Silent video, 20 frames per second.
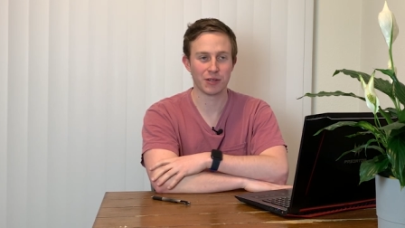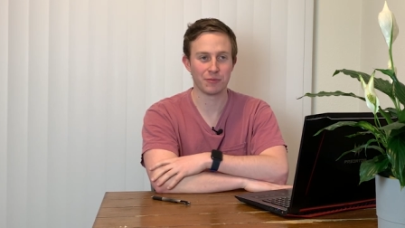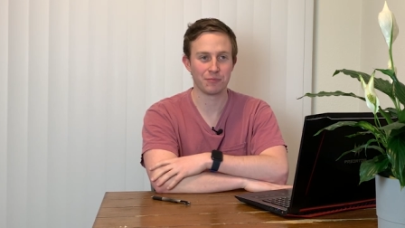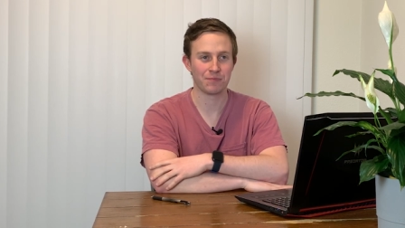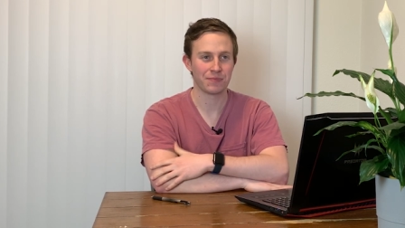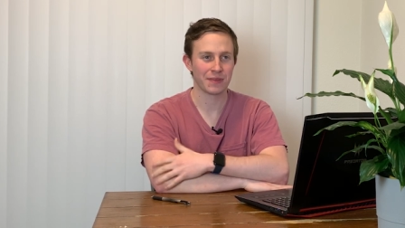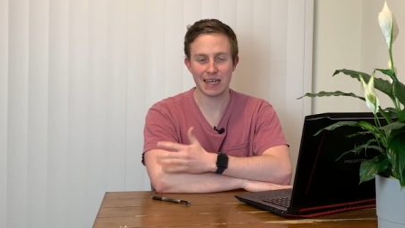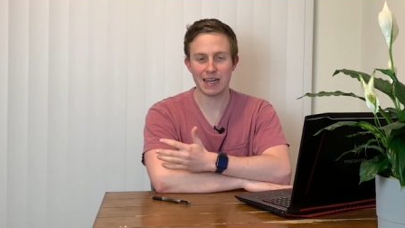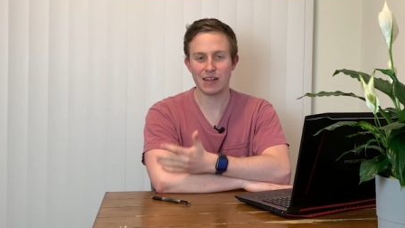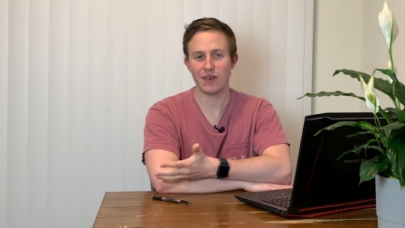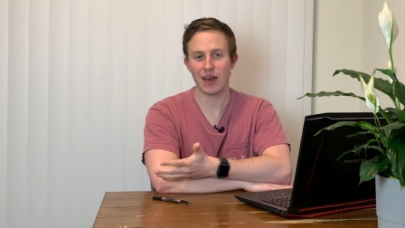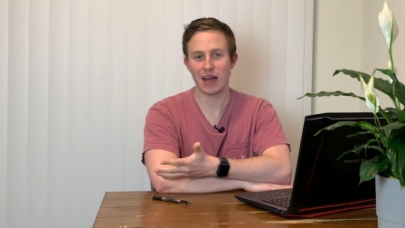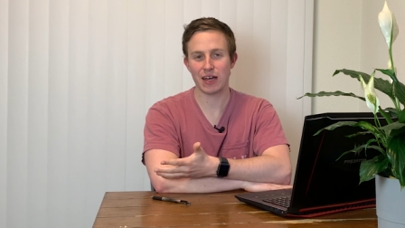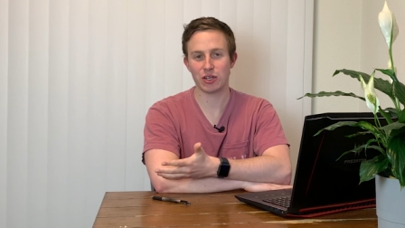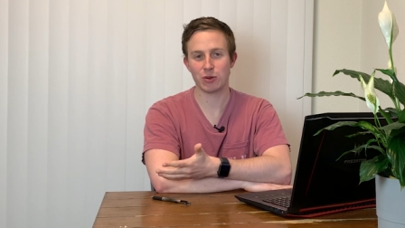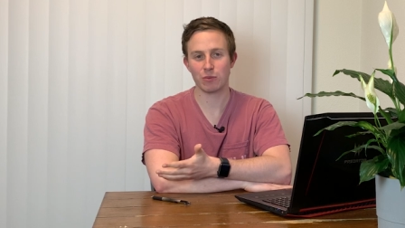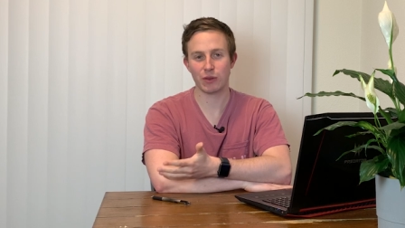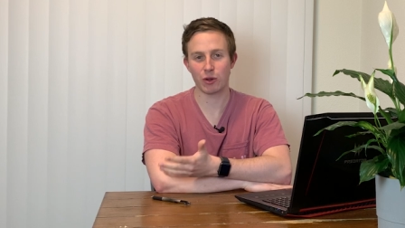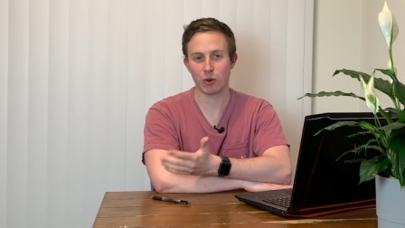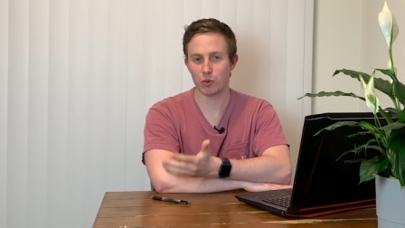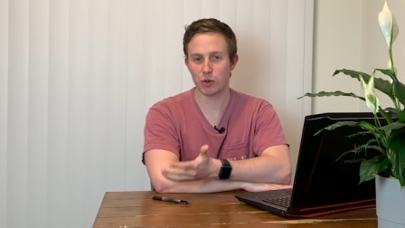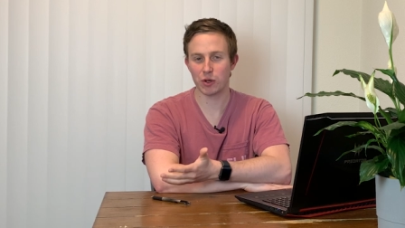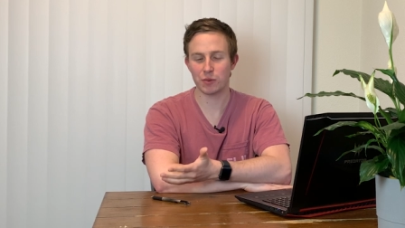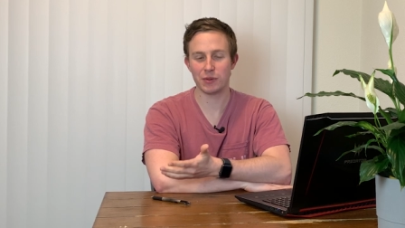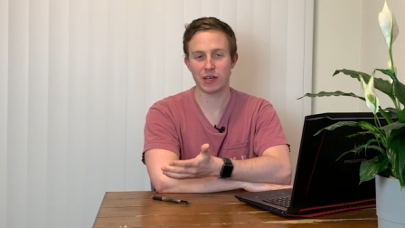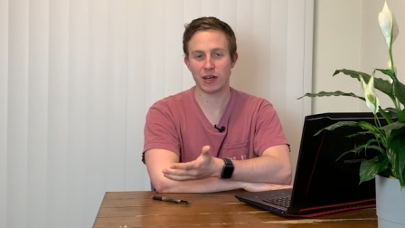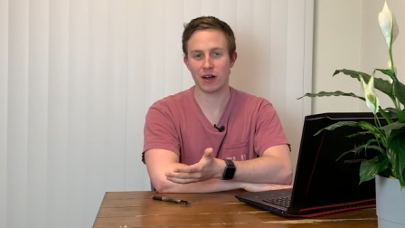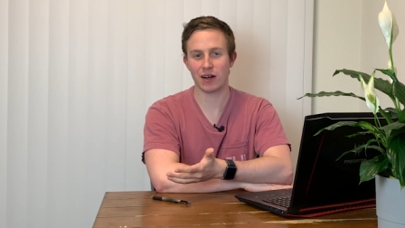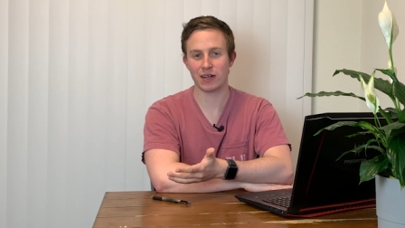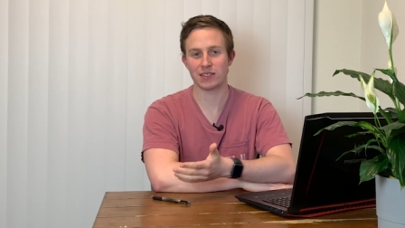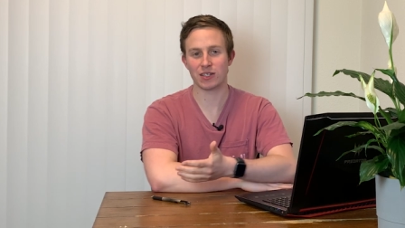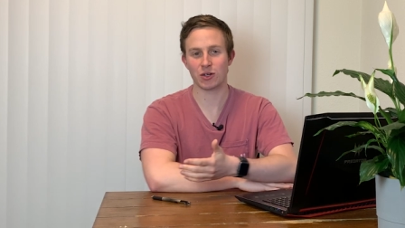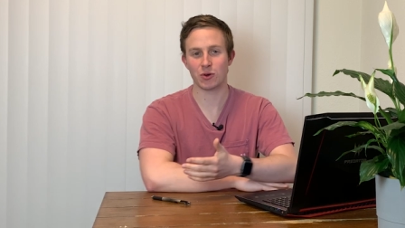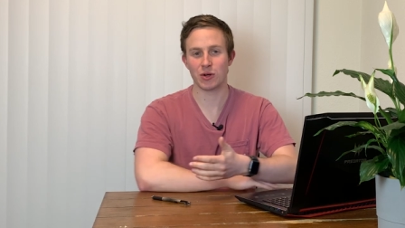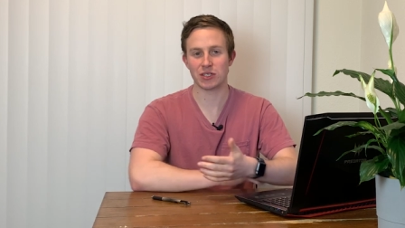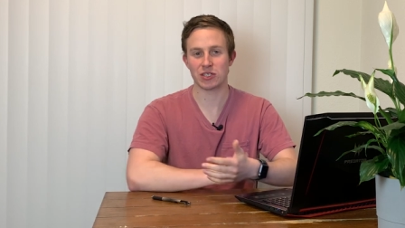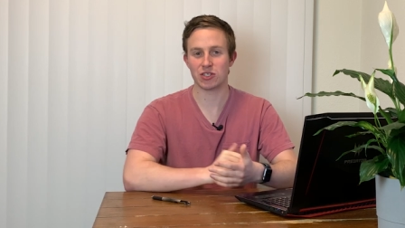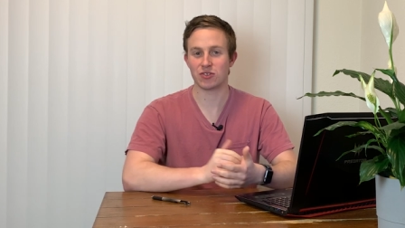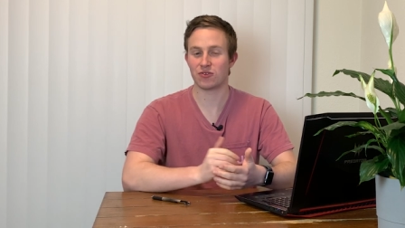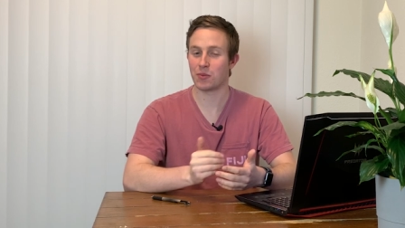And in a vacuum, there would be
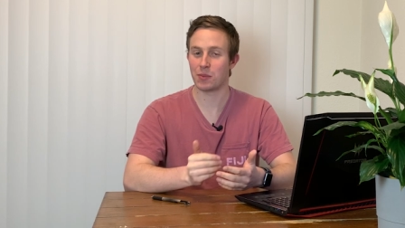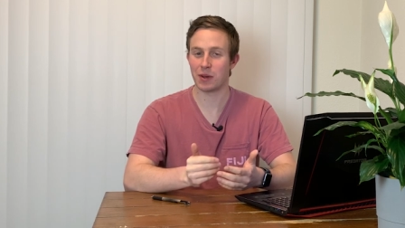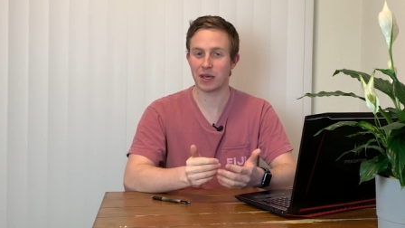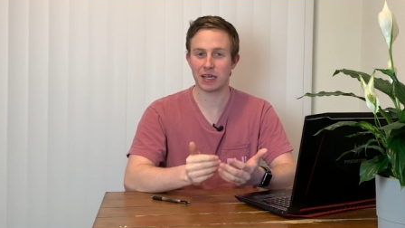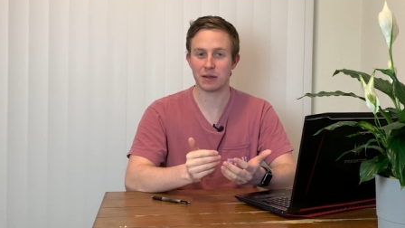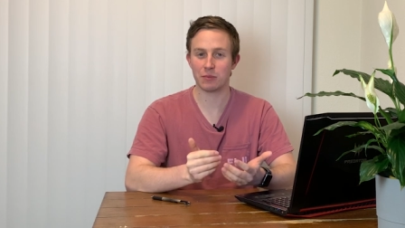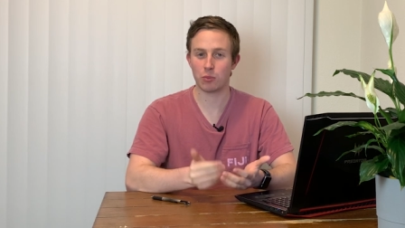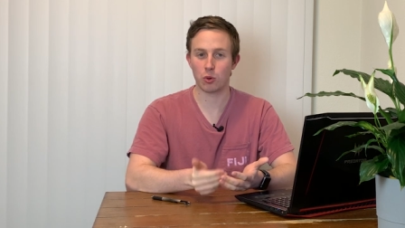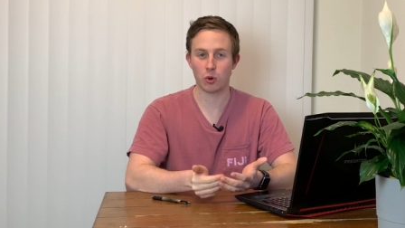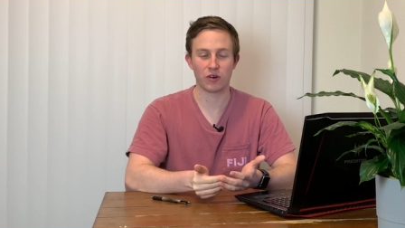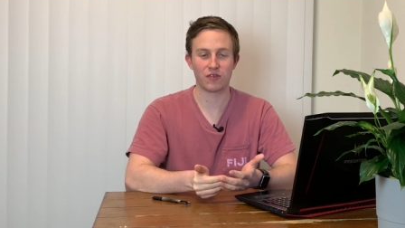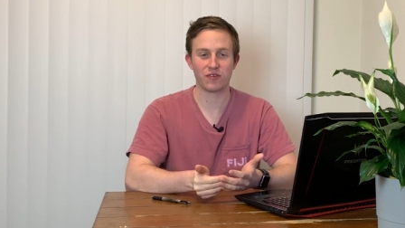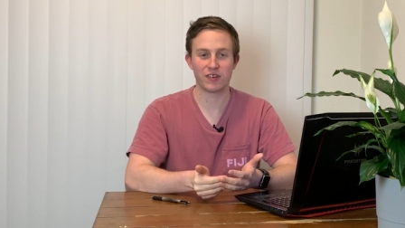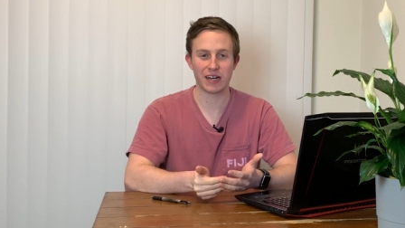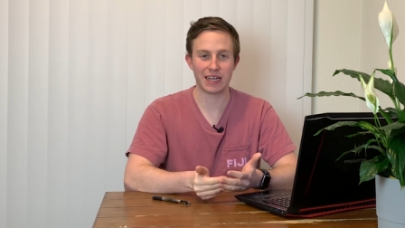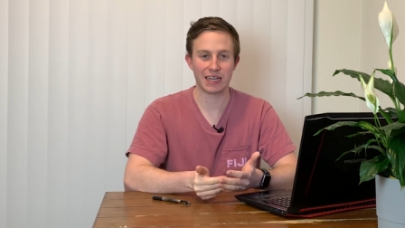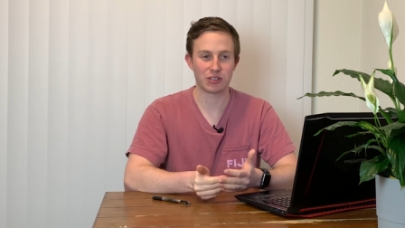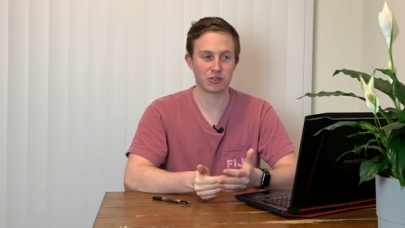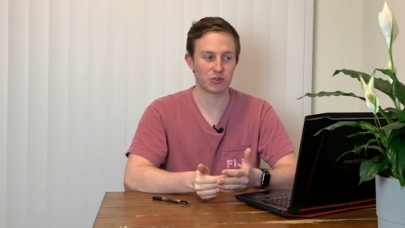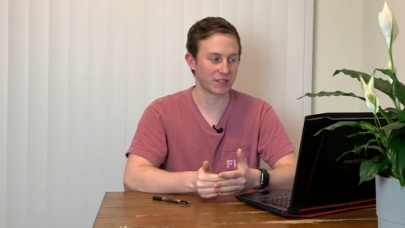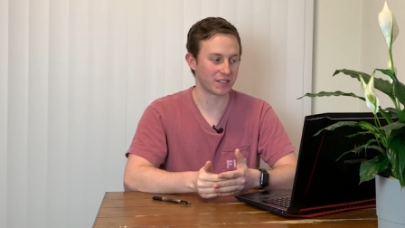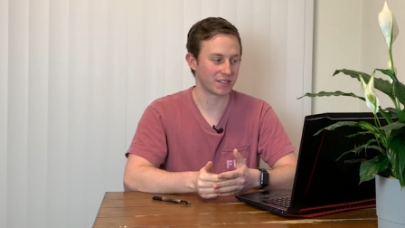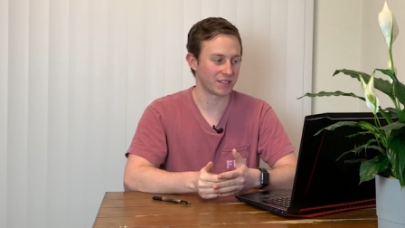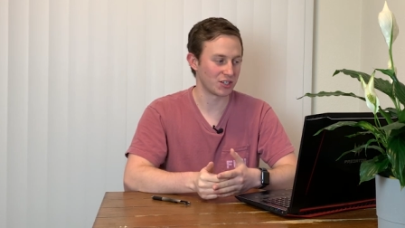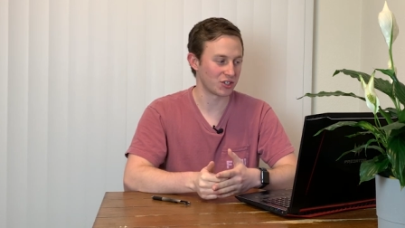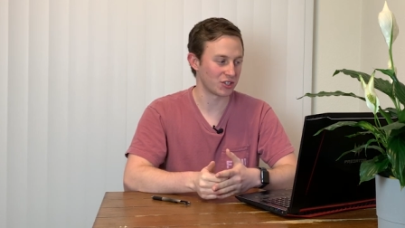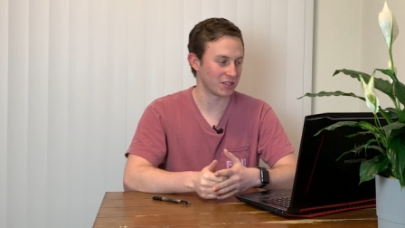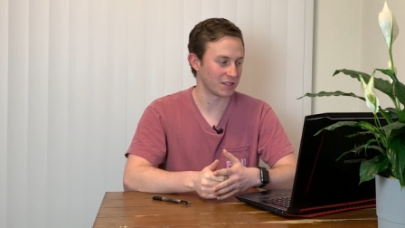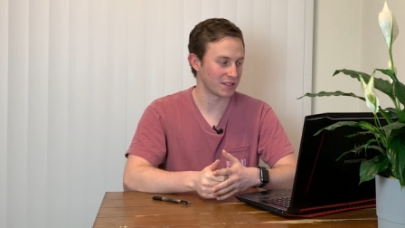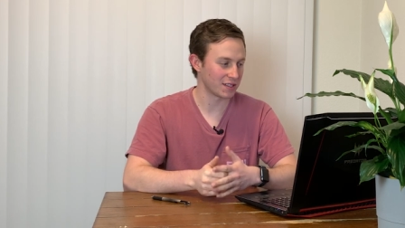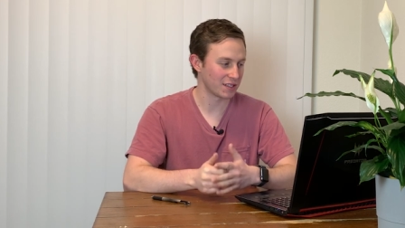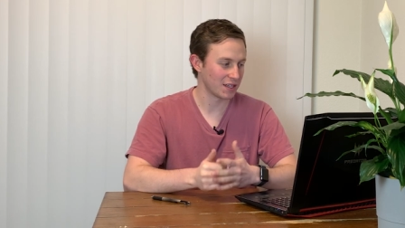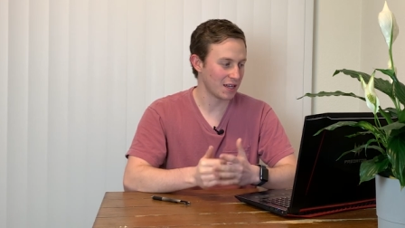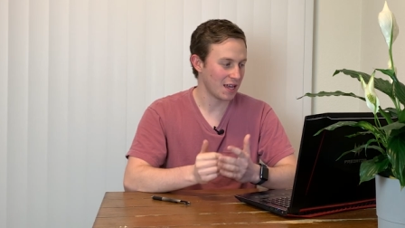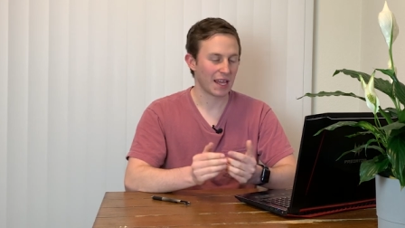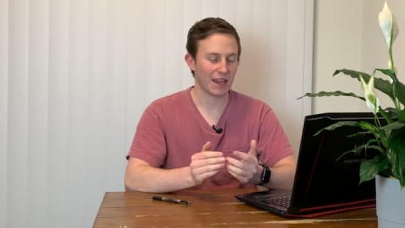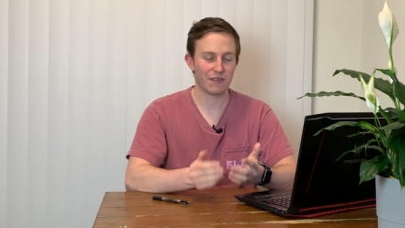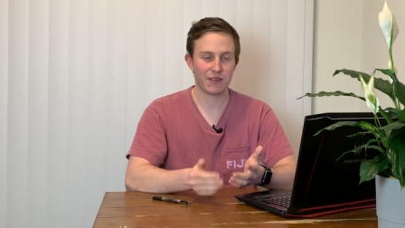consequences for making poor financial decisions.